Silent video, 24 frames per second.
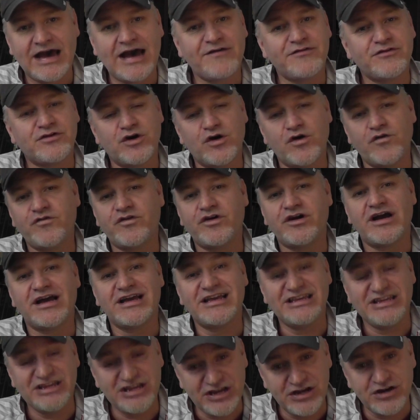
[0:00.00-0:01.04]
after over a
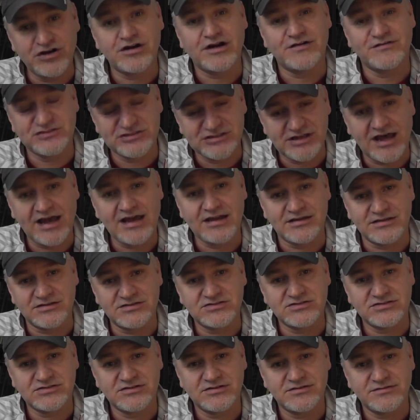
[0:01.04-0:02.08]
year of
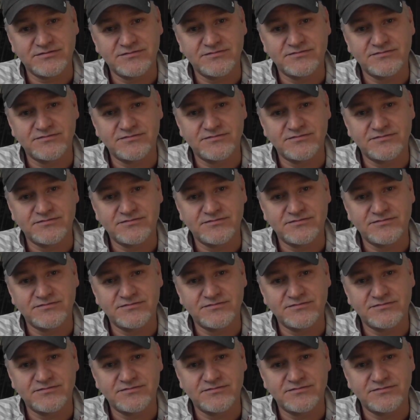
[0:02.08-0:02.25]
silence.